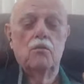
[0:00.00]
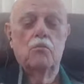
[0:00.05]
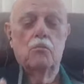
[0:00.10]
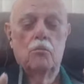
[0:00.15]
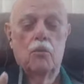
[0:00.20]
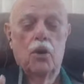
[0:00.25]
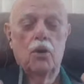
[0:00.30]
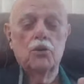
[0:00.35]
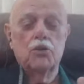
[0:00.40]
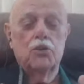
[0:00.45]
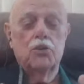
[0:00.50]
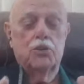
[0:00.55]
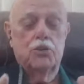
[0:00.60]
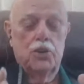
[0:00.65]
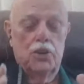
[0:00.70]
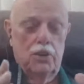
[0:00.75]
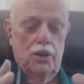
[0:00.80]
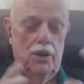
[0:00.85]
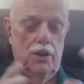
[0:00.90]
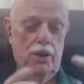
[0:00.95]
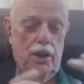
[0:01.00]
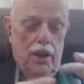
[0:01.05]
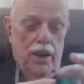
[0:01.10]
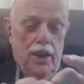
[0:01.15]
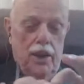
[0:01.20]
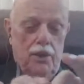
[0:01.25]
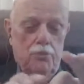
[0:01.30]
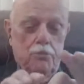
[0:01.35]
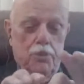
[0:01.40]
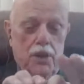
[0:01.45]
Most
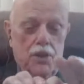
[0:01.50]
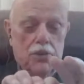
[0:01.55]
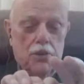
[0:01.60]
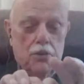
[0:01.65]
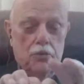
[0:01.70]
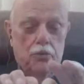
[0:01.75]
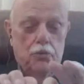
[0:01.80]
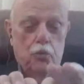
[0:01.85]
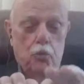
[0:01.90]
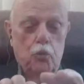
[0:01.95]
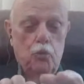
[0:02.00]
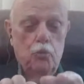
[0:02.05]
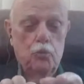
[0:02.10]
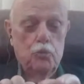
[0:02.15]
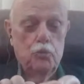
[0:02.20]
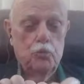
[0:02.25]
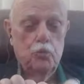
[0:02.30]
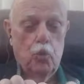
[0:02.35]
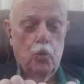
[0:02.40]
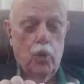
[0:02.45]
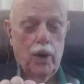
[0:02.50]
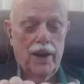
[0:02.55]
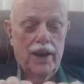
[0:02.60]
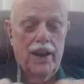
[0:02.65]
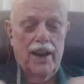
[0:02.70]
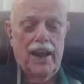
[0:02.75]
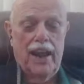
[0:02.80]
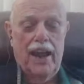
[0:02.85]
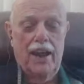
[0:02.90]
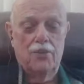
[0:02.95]
in a piece of
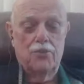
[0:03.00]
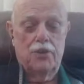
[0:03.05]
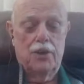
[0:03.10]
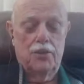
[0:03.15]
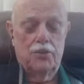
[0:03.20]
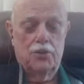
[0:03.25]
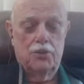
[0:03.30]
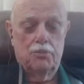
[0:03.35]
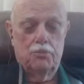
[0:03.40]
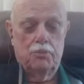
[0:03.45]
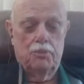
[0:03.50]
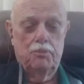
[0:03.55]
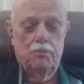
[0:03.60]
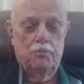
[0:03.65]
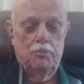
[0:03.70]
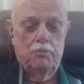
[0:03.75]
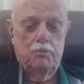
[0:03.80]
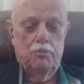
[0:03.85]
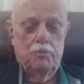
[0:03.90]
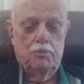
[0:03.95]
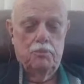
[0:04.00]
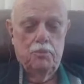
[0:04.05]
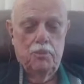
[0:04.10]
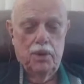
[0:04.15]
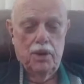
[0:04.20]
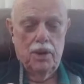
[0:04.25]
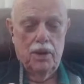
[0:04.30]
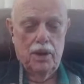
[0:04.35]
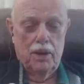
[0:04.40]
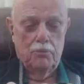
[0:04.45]
1.5-inch
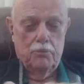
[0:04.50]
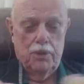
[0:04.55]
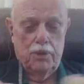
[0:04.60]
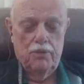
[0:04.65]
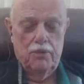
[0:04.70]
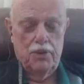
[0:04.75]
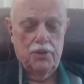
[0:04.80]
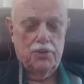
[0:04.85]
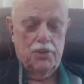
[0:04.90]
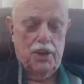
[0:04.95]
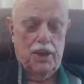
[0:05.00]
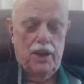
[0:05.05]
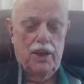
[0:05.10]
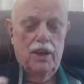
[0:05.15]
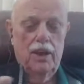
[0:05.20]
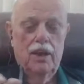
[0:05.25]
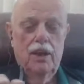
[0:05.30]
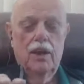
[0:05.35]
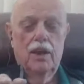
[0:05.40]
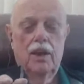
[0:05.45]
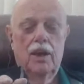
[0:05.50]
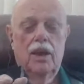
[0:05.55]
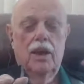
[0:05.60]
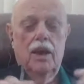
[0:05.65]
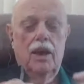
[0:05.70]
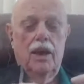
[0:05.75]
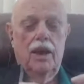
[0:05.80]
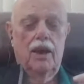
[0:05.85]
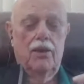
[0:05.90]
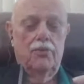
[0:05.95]
PVC,
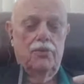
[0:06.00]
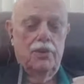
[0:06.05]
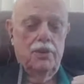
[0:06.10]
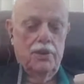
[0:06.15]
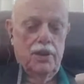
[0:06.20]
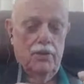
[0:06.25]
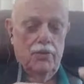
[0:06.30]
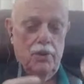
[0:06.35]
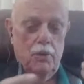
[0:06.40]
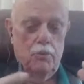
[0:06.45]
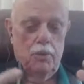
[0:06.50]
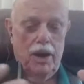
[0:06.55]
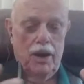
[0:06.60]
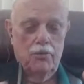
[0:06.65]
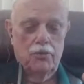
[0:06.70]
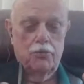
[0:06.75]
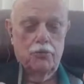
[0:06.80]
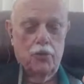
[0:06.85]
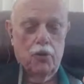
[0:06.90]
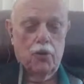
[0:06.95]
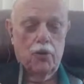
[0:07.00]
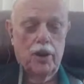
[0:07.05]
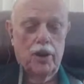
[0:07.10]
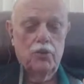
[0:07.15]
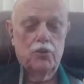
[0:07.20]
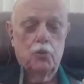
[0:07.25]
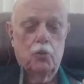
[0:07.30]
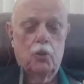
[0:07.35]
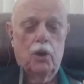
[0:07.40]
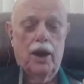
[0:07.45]
if you buy
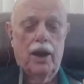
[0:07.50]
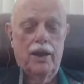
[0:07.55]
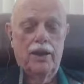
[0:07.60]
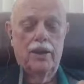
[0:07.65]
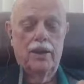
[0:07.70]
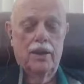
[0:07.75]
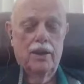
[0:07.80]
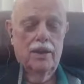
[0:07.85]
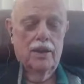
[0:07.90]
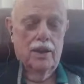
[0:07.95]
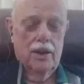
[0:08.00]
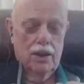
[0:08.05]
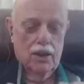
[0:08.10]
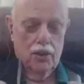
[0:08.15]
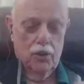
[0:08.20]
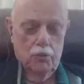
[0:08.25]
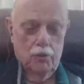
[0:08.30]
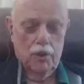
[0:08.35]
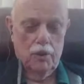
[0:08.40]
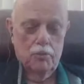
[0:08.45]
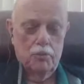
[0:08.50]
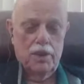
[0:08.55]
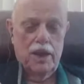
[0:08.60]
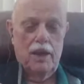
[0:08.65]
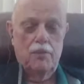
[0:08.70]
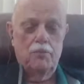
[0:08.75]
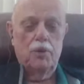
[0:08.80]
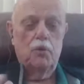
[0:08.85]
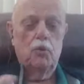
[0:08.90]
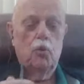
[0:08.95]
4-inch wide aluminum
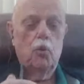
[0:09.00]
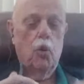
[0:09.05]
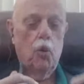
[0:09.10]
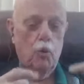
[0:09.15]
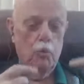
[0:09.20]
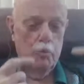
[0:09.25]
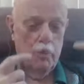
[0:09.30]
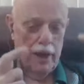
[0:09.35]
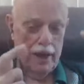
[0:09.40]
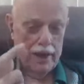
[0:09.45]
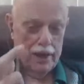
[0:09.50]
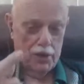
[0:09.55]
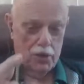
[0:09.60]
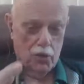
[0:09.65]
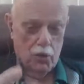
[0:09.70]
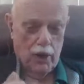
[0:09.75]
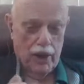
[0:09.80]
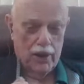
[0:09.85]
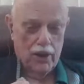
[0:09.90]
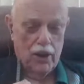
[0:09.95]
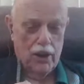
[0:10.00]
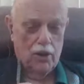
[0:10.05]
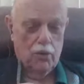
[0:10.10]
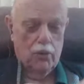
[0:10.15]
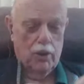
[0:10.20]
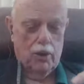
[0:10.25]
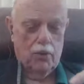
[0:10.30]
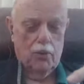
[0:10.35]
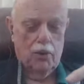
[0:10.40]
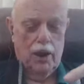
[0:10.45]
tape, it won't make it quite all the
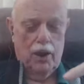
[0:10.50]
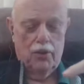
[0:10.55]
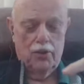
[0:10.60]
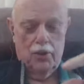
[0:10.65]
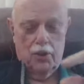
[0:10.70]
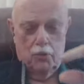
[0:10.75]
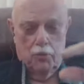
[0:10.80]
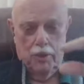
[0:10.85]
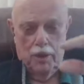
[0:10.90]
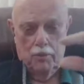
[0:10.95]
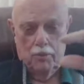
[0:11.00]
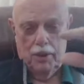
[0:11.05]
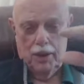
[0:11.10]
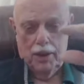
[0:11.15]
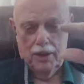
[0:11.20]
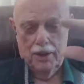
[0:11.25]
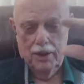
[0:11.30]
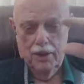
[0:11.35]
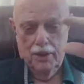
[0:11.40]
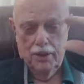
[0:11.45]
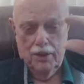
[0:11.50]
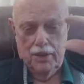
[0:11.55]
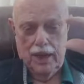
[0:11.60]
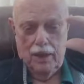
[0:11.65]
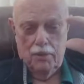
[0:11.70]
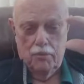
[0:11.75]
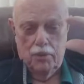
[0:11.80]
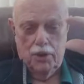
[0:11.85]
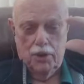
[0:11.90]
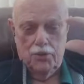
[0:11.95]
way around. There'll be about
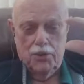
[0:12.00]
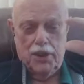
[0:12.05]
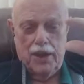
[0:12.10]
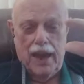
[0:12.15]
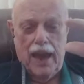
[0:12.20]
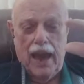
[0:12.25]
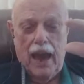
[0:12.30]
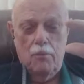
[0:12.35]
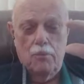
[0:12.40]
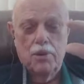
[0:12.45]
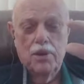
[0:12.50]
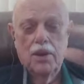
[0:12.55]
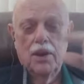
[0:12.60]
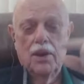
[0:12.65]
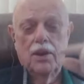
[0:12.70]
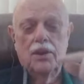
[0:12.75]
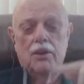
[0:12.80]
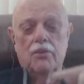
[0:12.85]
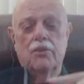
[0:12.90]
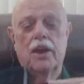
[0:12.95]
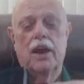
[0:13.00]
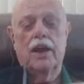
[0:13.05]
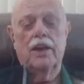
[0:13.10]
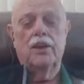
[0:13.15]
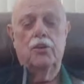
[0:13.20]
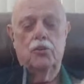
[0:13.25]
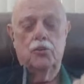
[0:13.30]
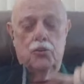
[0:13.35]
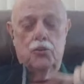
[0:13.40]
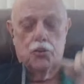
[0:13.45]
that much gap. You've got to
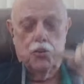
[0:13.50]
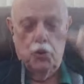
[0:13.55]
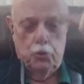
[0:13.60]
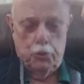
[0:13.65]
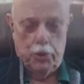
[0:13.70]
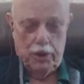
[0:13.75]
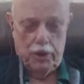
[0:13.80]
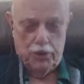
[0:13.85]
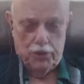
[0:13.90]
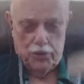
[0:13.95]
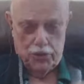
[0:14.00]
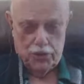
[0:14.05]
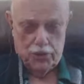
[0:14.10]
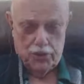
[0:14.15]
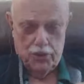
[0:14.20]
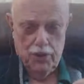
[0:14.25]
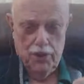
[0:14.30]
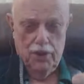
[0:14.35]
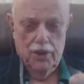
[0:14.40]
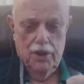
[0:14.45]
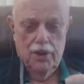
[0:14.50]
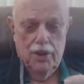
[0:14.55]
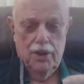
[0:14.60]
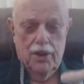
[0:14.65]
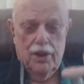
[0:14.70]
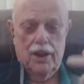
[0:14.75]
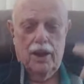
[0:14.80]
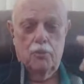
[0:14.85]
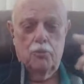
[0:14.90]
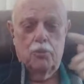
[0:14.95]
use two pieces.
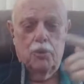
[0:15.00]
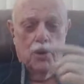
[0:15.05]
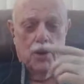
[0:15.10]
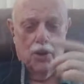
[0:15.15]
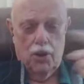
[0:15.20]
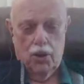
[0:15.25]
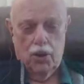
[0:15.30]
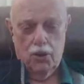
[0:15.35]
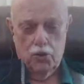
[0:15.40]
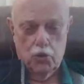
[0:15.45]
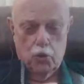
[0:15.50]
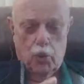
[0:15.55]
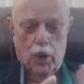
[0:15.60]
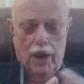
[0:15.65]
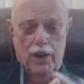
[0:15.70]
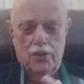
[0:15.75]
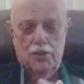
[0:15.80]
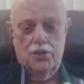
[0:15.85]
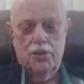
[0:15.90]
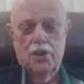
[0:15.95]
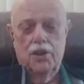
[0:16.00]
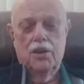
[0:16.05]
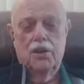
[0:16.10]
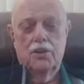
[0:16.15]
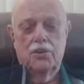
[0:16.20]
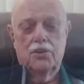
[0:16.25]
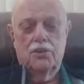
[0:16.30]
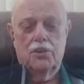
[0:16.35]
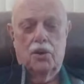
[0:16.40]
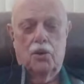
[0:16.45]
You got to put it on twice.
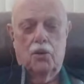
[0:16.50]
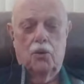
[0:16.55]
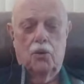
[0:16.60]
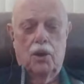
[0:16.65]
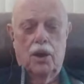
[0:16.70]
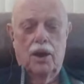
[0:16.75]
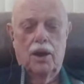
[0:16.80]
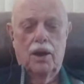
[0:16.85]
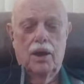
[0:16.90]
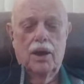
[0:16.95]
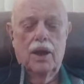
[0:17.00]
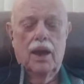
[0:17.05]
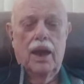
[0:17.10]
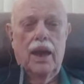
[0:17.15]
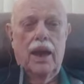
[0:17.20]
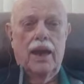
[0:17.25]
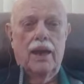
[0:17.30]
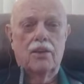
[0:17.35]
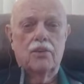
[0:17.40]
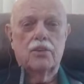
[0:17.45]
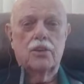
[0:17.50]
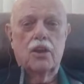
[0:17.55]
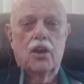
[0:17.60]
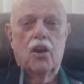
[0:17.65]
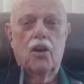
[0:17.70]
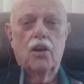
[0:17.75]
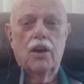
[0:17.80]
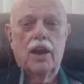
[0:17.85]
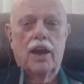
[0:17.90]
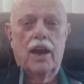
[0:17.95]
So, okay. And as
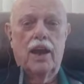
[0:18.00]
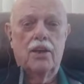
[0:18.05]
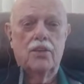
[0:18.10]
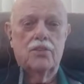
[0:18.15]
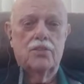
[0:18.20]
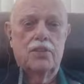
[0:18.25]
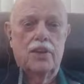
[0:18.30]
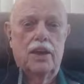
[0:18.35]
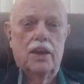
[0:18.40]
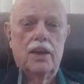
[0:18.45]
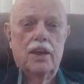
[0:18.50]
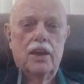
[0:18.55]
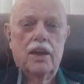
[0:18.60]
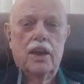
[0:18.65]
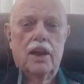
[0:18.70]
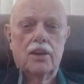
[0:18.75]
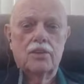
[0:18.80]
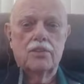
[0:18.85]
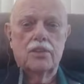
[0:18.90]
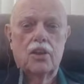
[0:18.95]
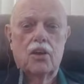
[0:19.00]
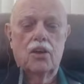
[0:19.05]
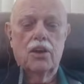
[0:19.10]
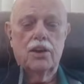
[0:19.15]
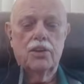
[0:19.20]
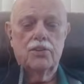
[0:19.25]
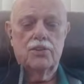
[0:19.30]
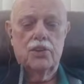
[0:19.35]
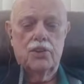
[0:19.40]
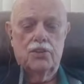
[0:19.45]
long as the
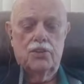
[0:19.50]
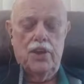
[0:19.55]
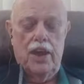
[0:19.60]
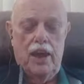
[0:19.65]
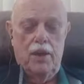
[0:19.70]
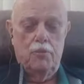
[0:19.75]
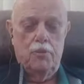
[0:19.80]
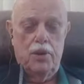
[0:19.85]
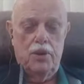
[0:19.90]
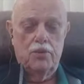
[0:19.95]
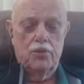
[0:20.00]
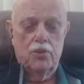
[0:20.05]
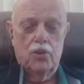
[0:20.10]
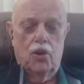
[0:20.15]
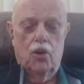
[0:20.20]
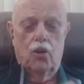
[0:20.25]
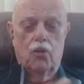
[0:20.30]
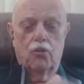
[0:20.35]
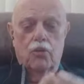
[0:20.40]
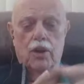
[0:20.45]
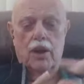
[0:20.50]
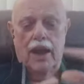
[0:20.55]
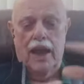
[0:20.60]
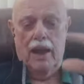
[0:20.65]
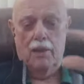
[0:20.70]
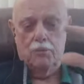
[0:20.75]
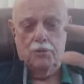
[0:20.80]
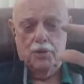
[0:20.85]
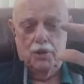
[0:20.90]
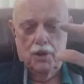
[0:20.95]
tape is
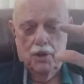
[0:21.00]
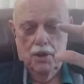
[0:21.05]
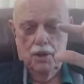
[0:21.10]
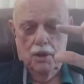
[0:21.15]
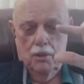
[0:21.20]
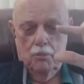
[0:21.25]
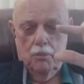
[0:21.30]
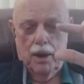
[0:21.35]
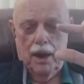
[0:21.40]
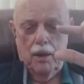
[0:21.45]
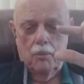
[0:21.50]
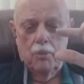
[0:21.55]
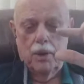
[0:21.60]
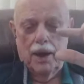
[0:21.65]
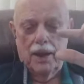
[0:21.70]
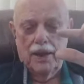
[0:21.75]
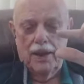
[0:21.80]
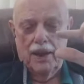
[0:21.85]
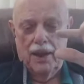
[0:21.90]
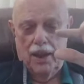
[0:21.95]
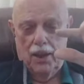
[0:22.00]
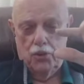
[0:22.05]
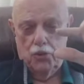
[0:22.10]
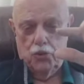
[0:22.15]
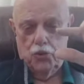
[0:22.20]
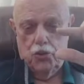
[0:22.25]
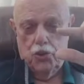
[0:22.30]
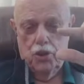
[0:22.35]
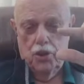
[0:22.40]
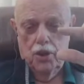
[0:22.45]
overlapped by about an
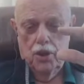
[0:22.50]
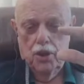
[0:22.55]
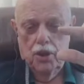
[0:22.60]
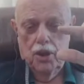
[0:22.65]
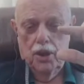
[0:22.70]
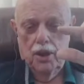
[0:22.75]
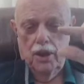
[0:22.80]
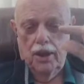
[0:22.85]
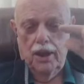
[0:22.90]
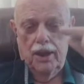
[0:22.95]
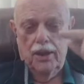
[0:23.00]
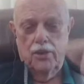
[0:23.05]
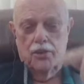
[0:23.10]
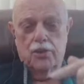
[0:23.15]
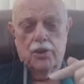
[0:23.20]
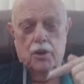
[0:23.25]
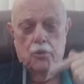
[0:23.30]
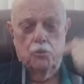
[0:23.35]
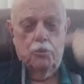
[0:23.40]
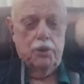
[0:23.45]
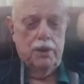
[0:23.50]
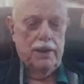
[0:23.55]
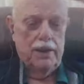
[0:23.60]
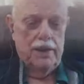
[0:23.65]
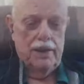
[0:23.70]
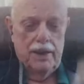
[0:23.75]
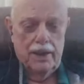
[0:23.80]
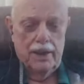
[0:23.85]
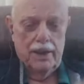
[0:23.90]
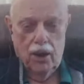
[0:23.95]
inch, it is
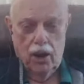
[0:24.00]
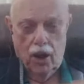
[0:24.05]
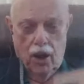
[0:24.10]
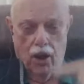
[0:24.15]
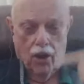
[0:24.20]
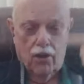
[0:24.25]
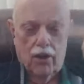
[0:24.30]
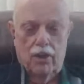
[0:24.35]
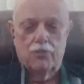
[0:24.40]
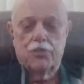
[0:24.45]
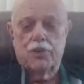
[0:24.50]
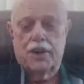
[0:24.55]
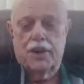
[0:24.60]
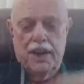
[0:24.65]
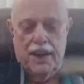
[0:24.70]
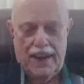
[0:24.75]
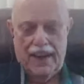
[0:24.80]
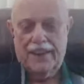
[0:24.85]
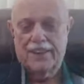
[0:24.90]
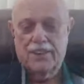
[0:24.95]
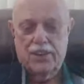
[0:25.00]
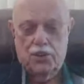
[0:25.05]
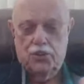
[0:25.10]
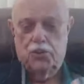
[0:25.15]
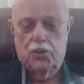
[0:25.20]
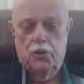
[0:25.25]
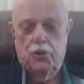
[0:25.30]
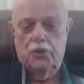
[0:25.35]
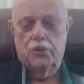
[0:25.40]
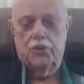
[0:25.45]
completely RF connected
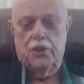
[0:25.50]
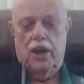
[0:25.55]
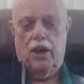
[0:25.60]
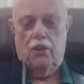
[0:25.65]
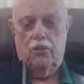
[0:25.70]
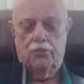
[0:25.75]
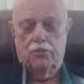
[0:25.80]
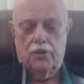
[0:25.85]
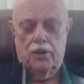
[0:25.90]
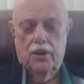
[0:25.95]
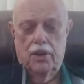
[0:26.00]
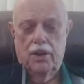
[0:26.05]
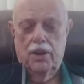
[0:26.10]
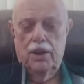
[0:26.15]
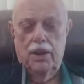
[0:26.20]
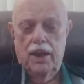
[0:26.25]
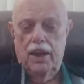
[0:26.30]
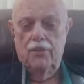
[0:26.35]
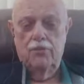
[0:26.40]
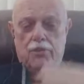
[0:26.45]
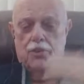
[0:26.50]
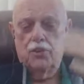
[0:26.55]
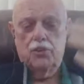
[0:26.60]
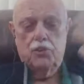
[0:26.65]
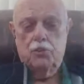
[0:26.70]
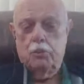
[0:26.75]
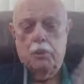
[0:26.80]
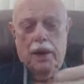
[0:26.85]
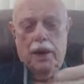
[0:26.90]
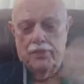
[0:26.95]
to itself, even
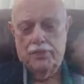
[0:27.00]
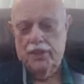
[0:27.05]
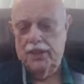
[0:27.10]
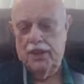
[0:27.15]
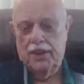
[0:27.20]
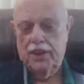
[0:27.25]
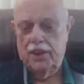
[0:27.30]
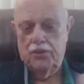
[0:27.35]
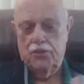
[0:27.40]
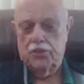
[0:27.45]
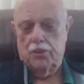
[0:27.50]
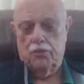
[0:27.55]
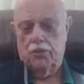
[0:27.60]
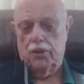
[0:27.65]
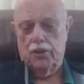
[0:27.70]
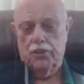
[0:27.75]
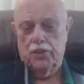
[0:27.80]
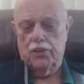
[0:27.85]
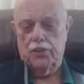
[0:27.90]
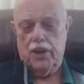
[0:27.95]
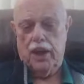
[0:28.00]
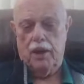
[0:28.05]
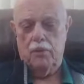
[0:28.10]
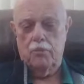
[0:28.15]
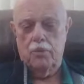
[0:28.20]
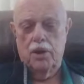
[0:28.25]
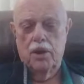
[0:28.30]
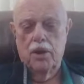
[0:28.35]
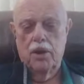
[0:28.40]
despite the adhesive on the tape.